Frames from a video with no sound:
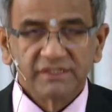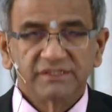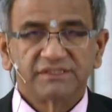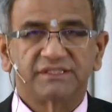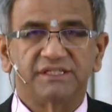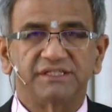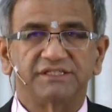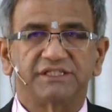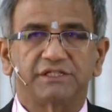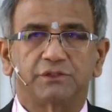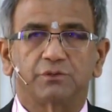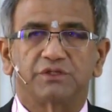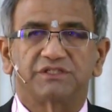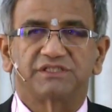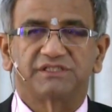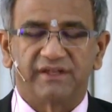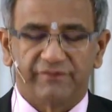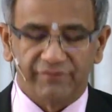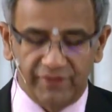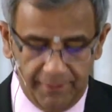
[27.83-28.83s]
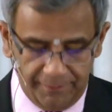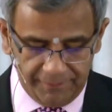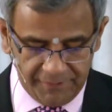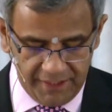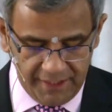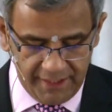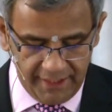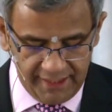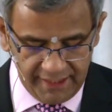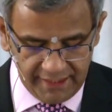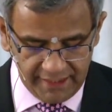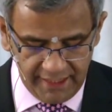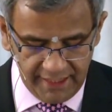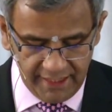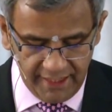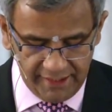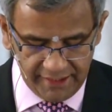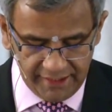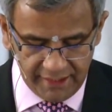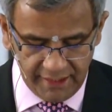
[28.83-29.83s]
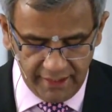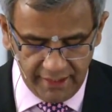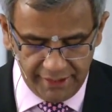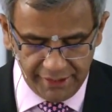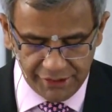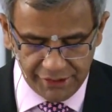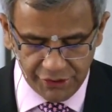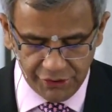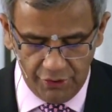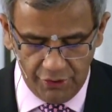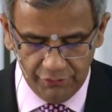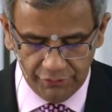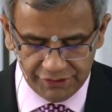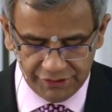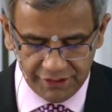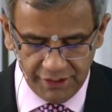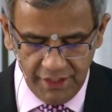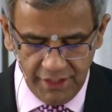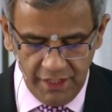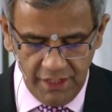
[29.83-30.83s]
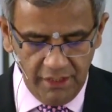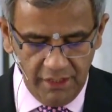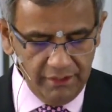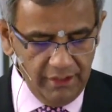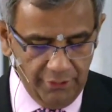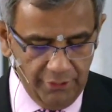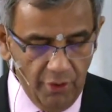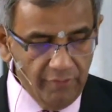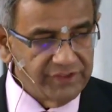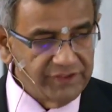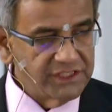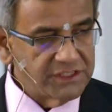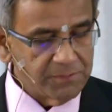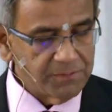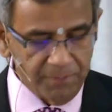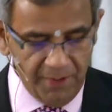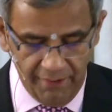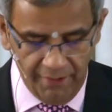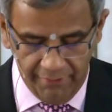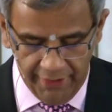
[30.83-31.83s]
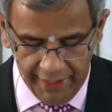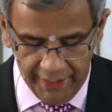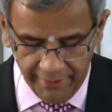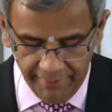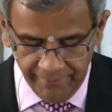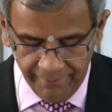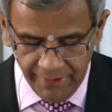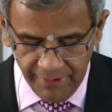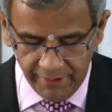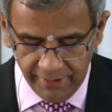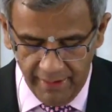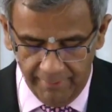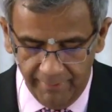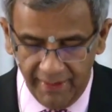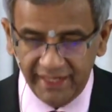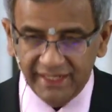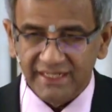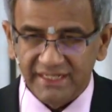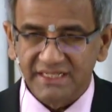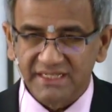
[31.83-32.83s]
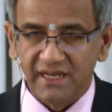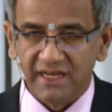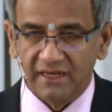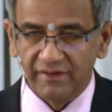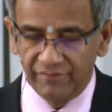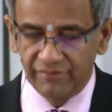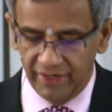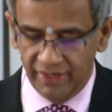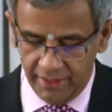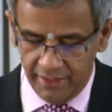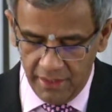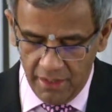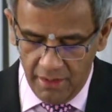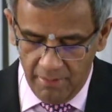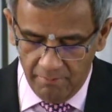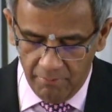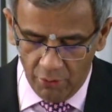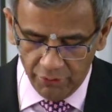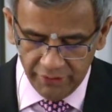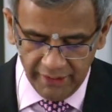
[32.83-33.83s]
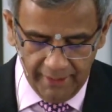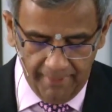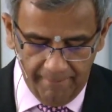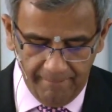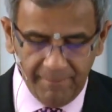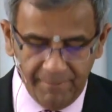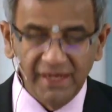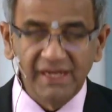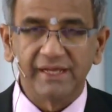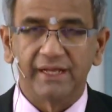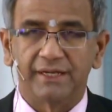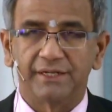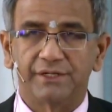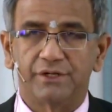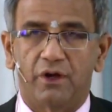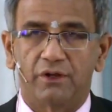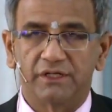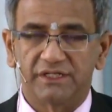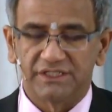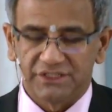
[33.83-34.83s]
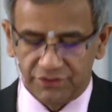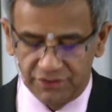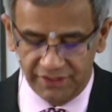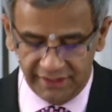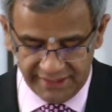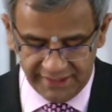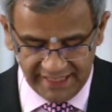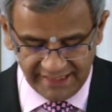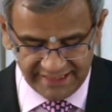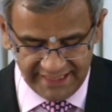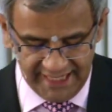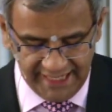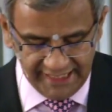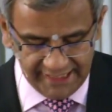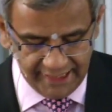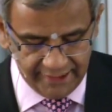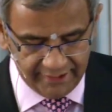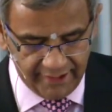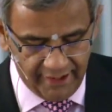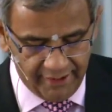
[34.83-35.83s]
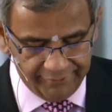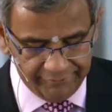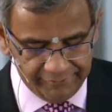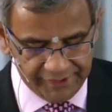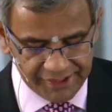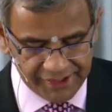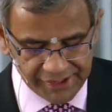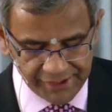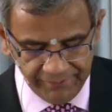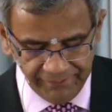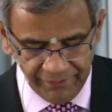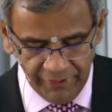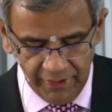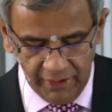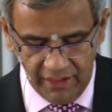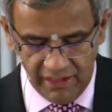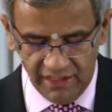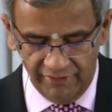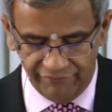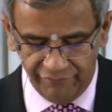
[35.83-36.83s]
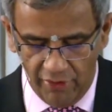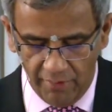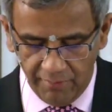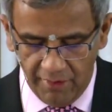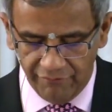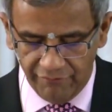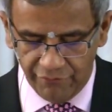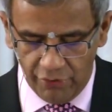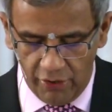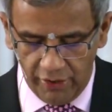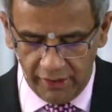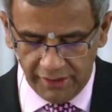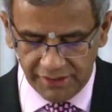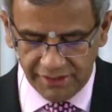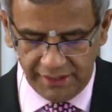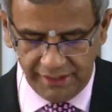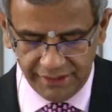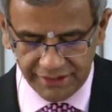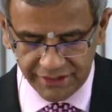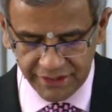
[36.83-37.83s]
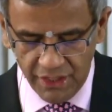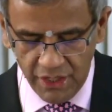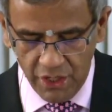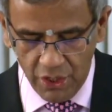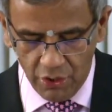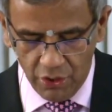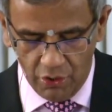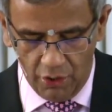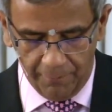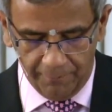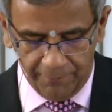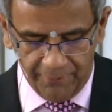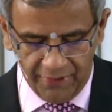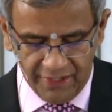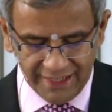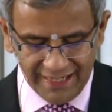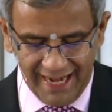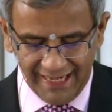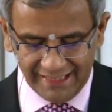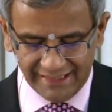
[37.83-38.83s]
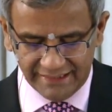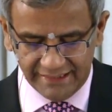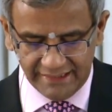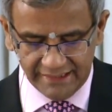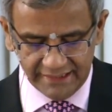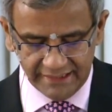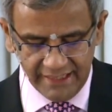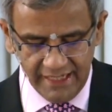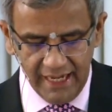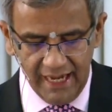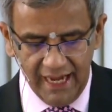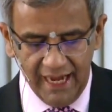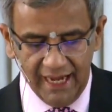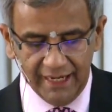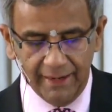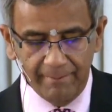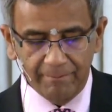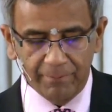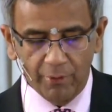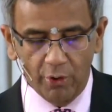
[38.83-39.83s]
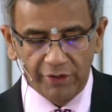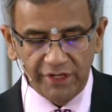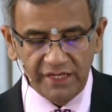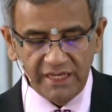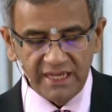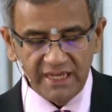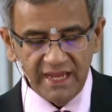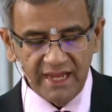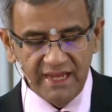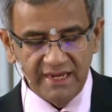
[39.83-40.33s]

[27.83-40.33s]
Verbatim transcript: since it was developed in nineteen ninety-nine shows that over this period, the mine has delivered more than a billion dollars to the Tanzanian government in the form of royalties, corporate taxes, and employee